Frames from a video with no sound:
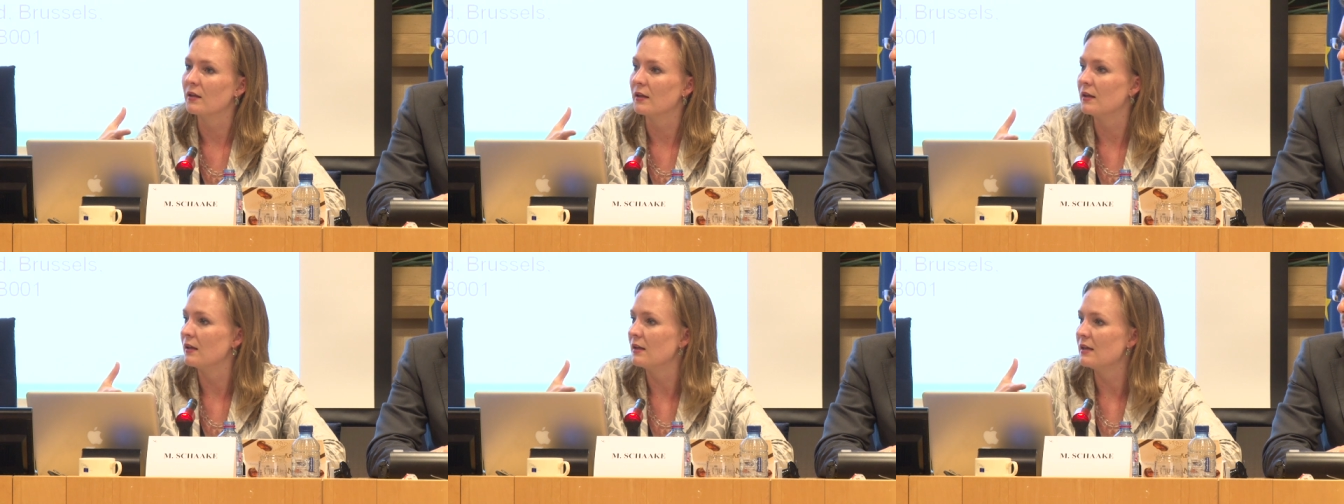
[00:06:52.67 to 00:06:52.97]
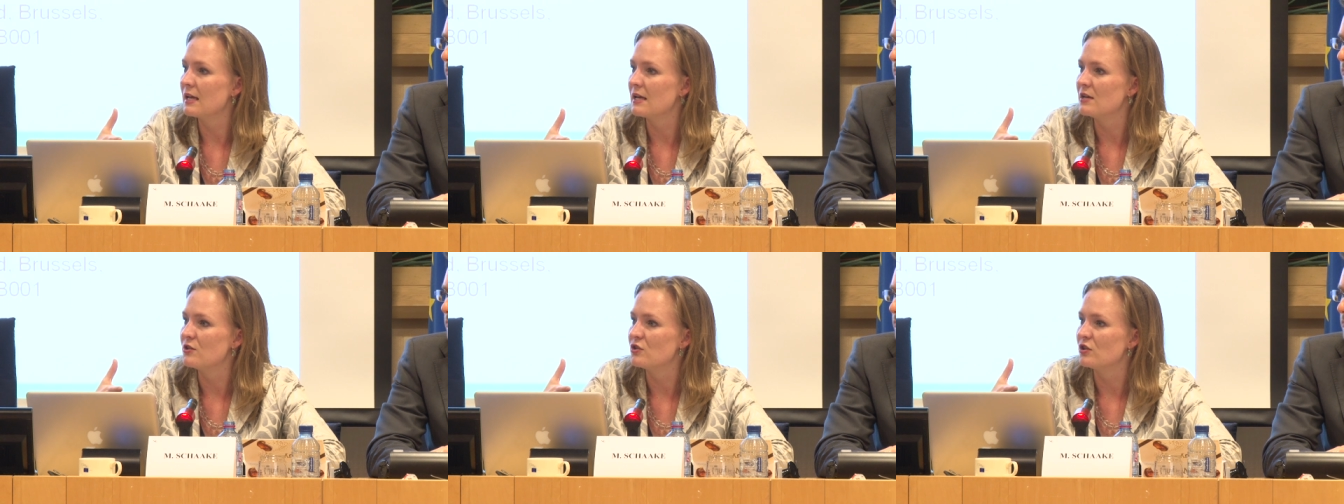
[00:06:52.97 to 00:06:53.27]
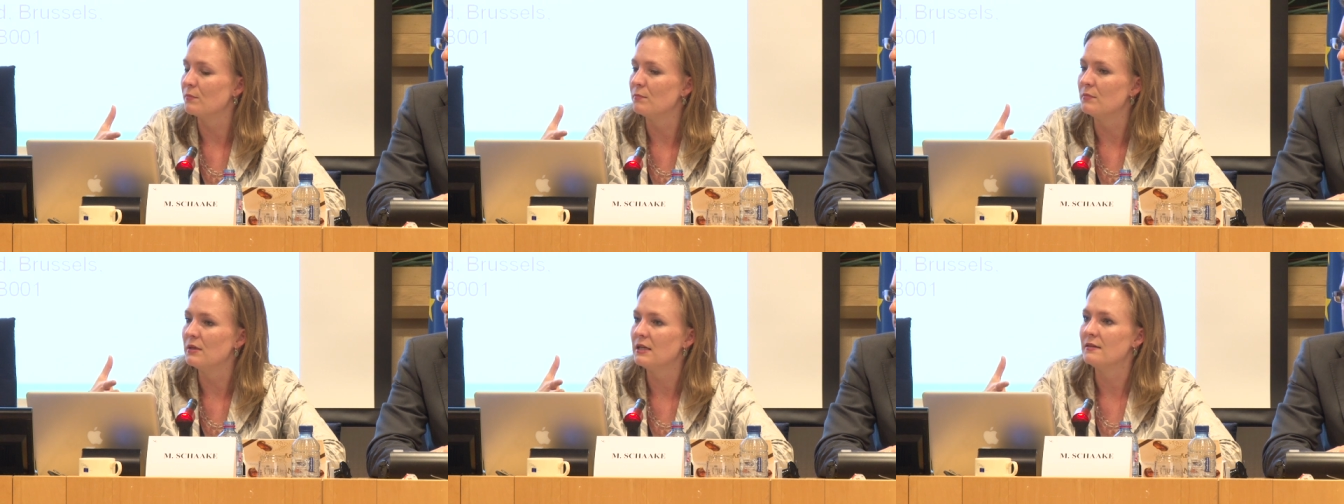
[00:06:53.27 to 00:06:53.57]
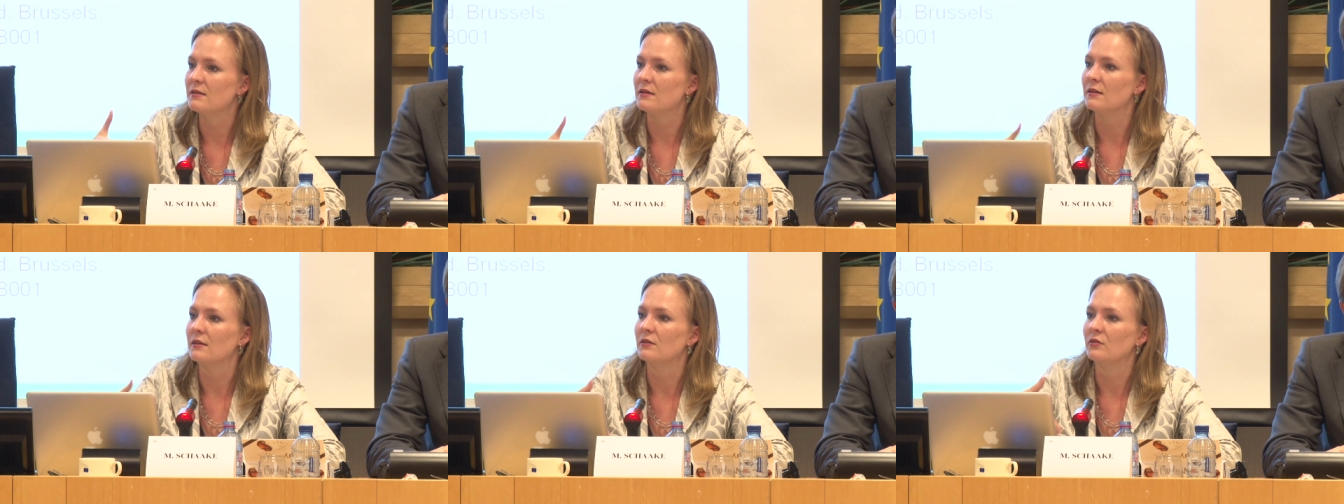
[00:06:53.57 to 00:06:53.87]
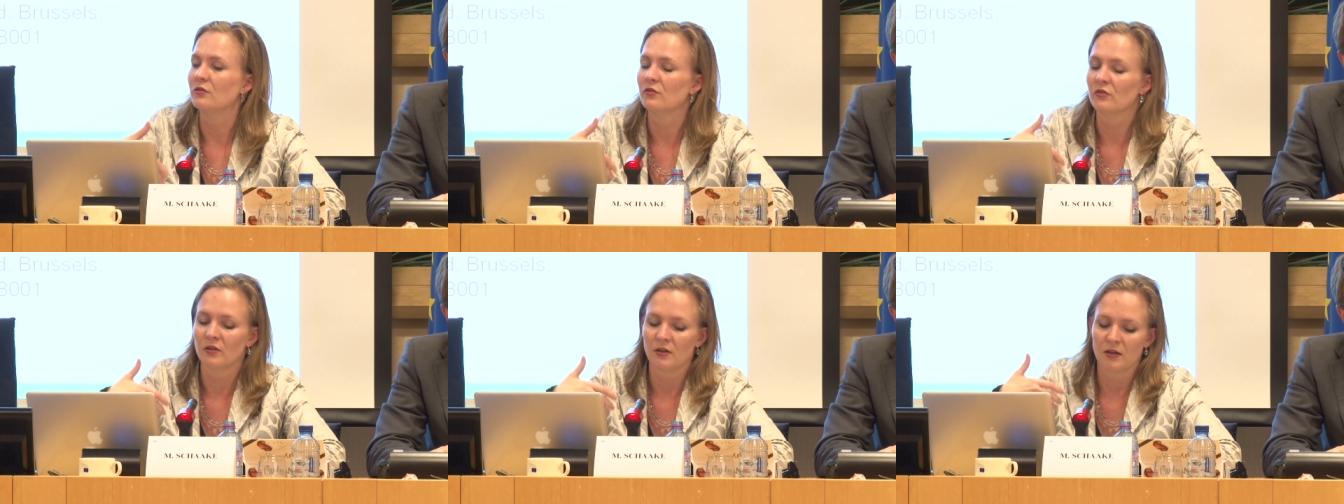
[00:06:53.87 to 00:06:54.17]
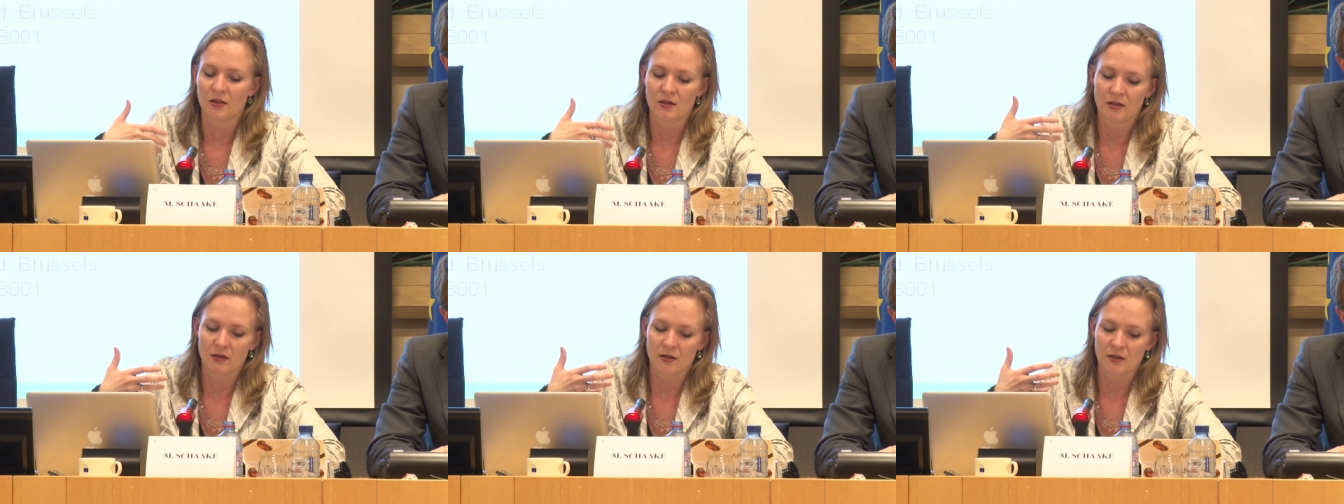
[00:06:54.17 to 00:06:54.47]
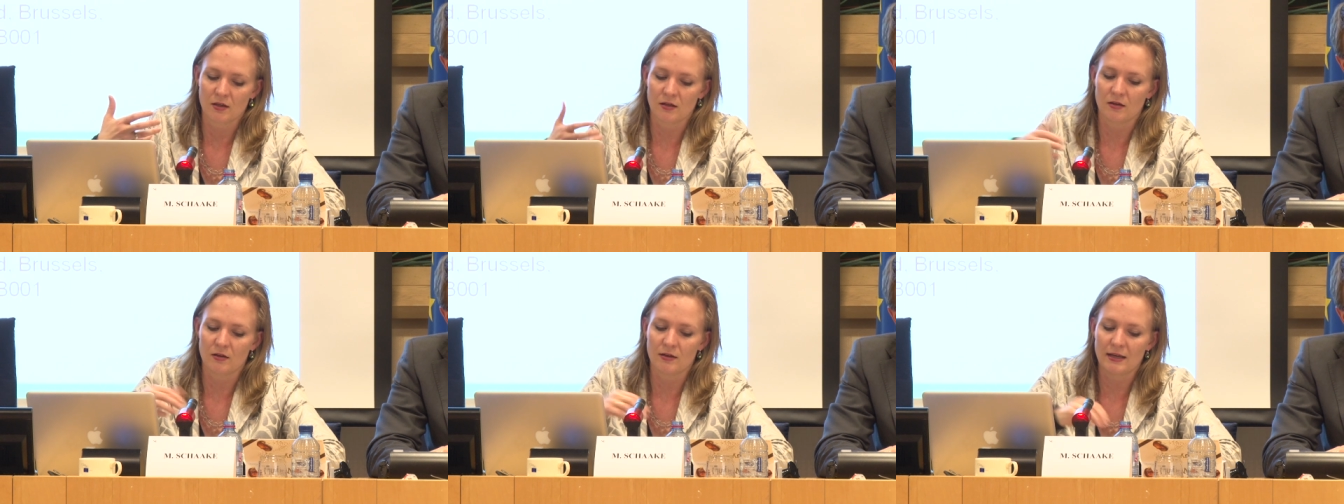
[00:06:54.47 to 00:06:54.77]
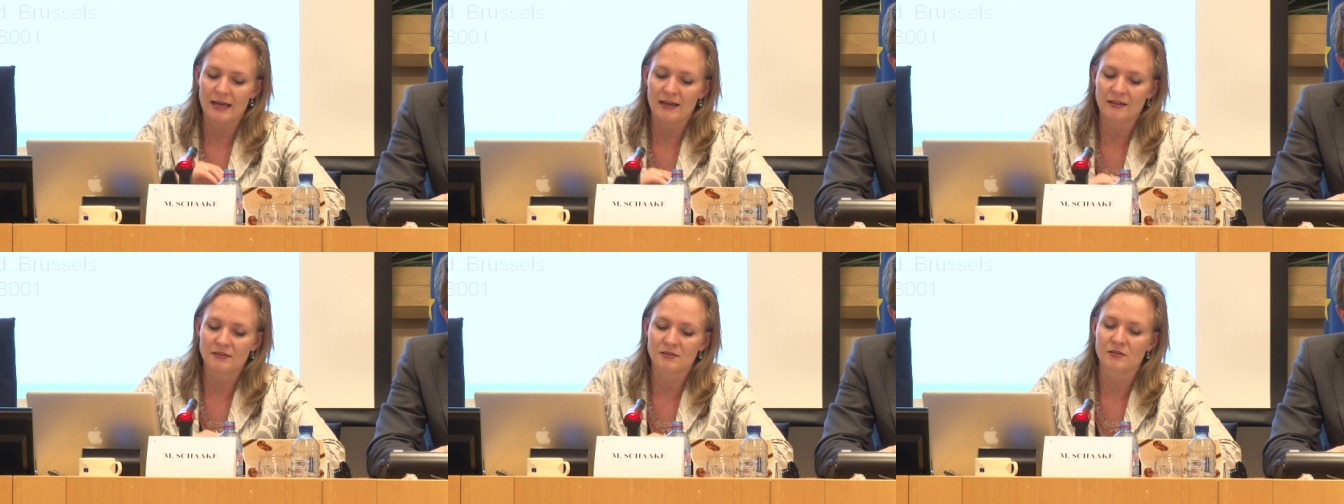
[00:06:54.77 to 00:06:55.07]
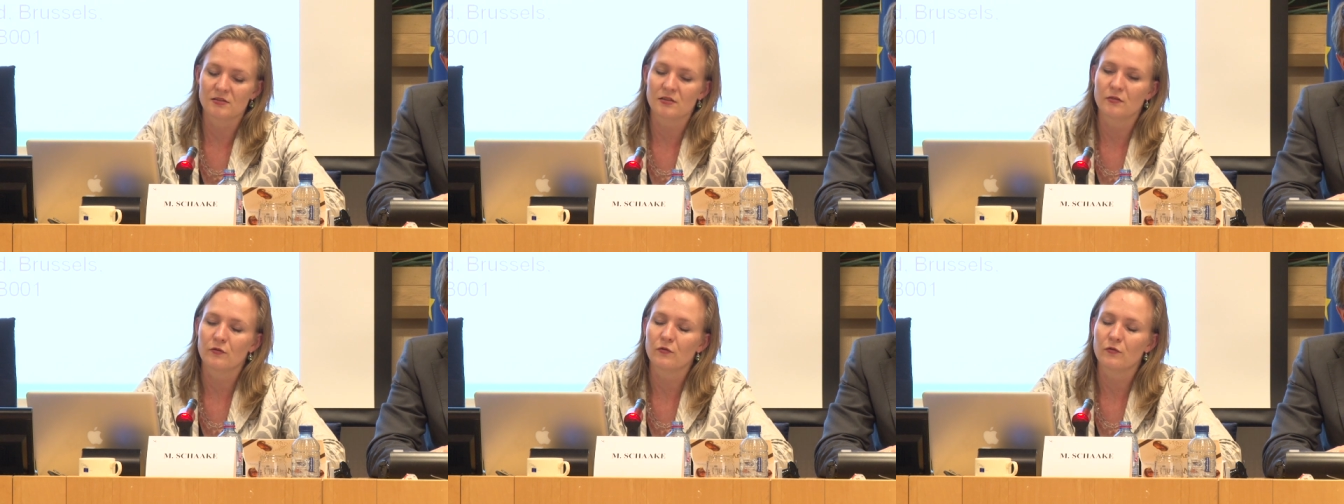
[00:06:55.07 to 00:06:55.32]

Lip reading: engage in meetings, access